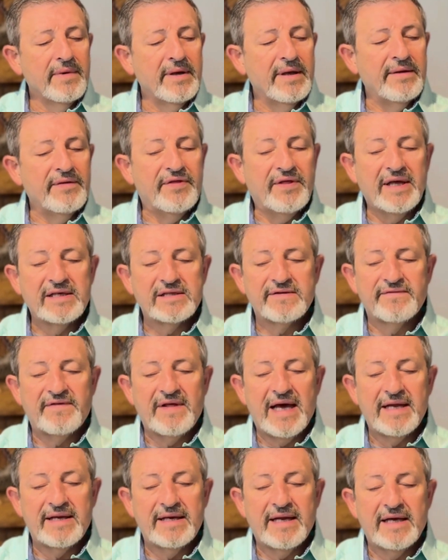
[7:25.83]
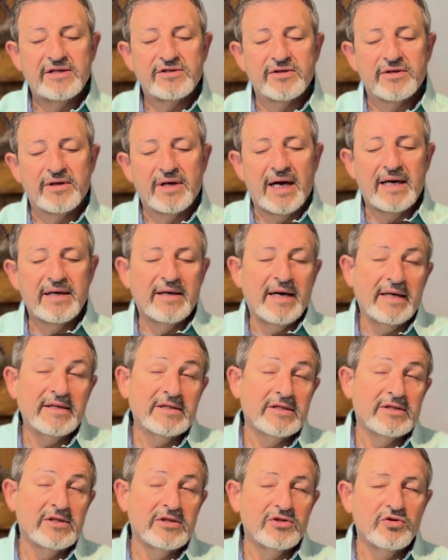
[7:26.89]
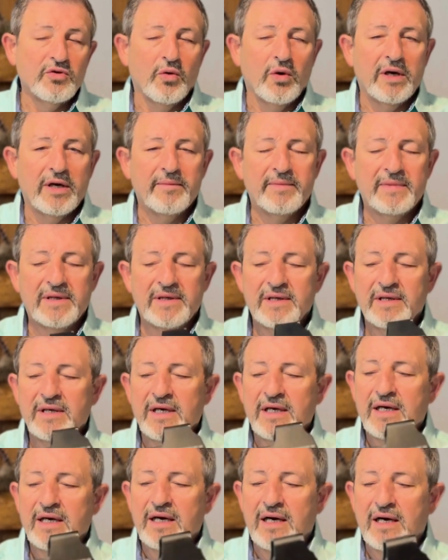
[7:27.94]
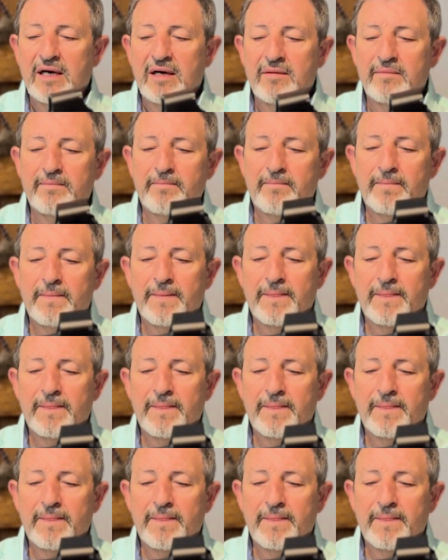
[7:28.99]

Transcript: and things of that nature. I just enjoy them.